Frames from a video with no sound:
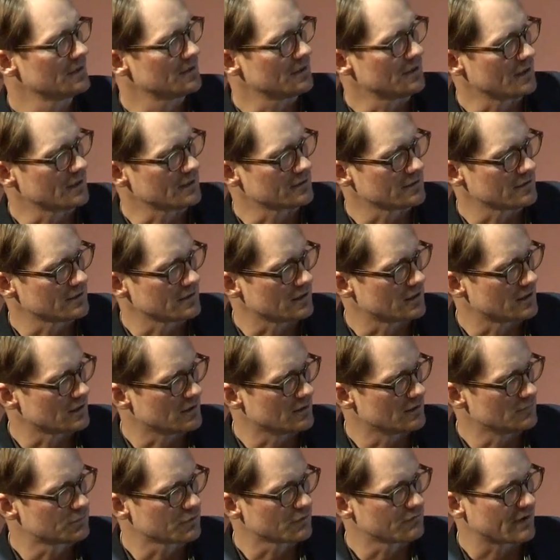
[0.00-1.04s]

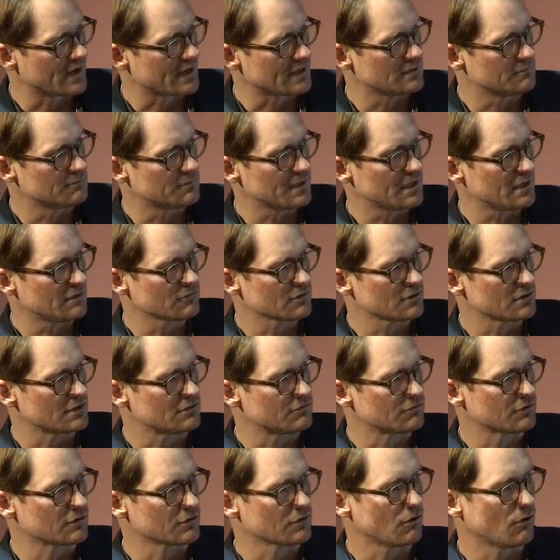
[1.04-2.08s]
That providing pain
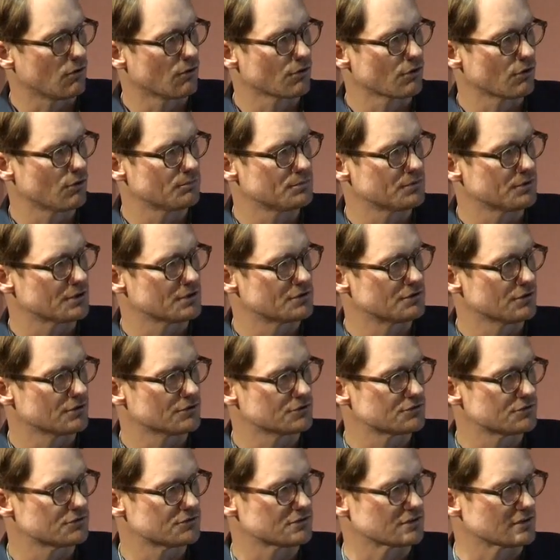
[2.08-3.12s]
relief with lower opioid
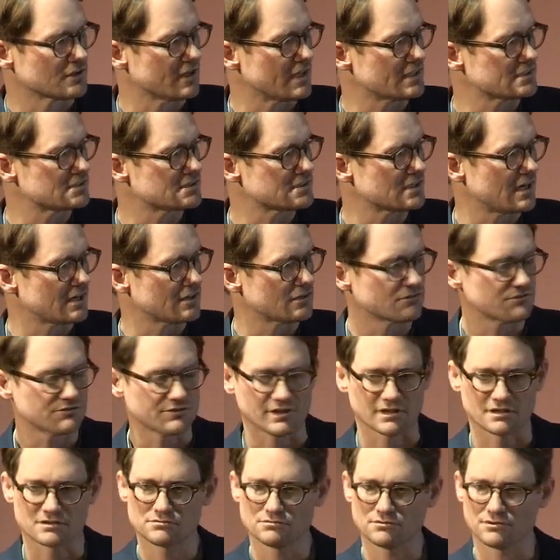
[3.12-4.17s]
doses and less side
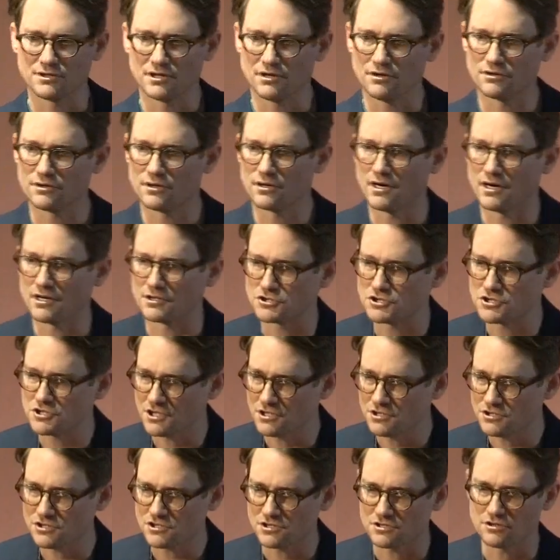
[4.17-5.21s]
effects without
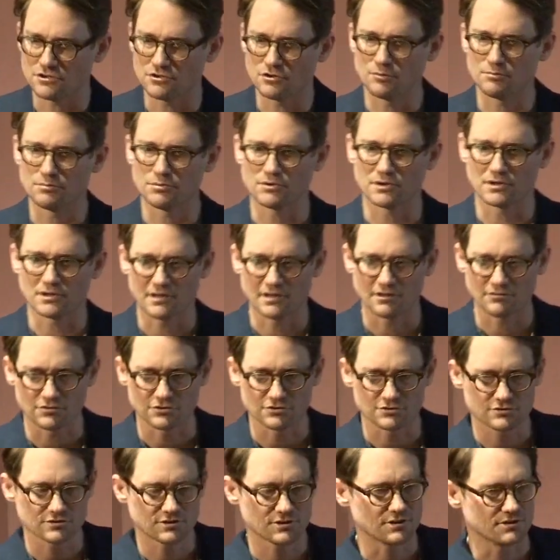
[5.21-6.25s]
changing the opioid
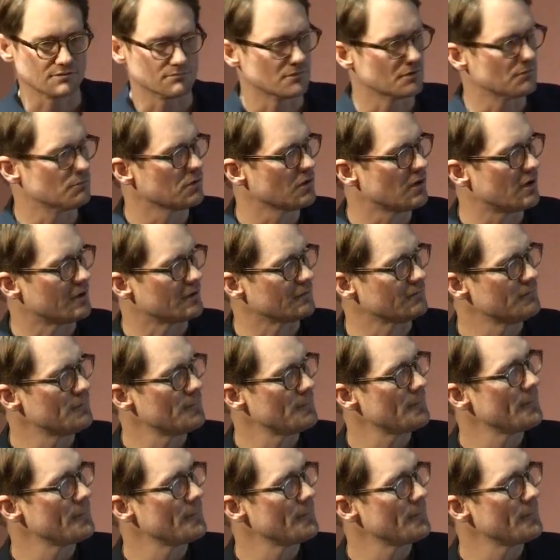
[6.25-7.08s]
levels in the blood.